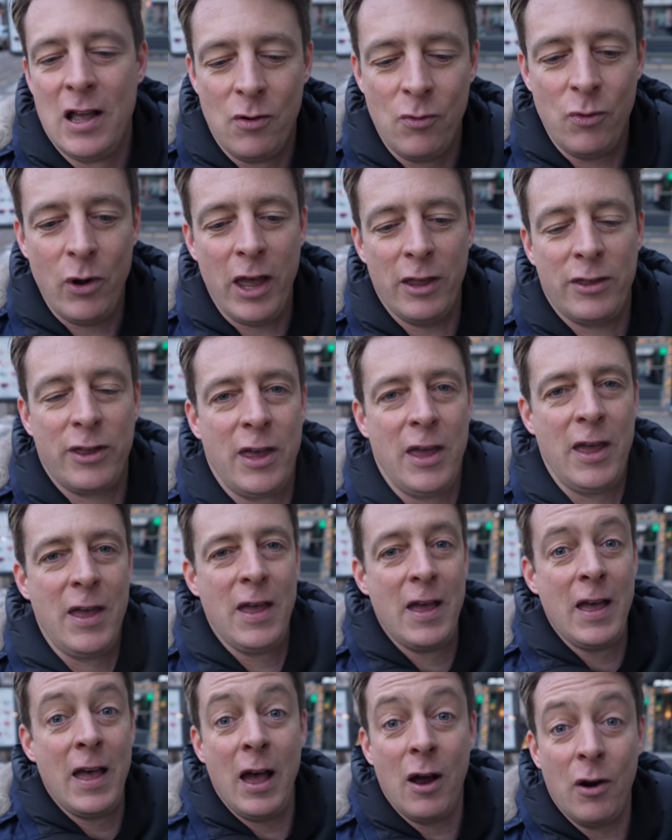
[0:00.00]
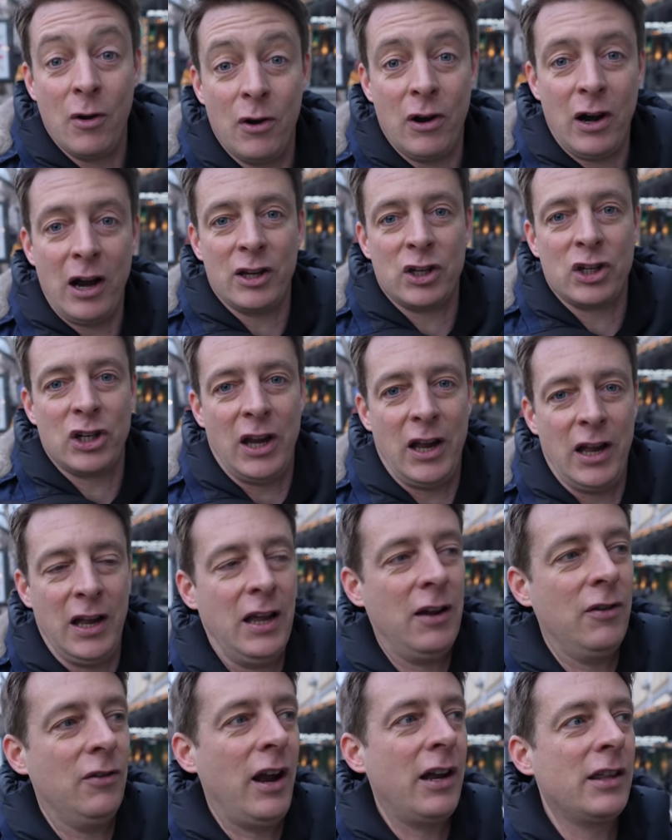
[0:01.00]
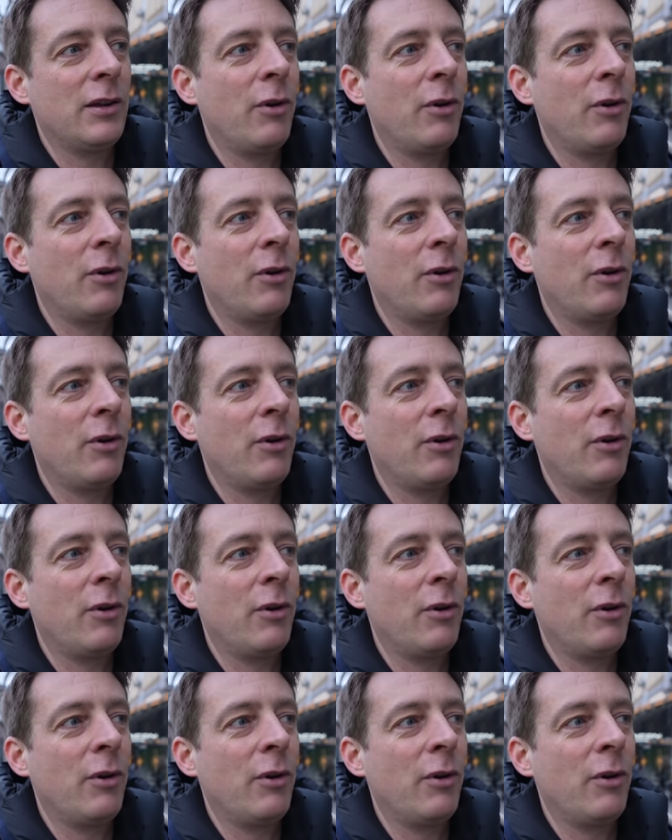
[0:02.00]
with Russia, right?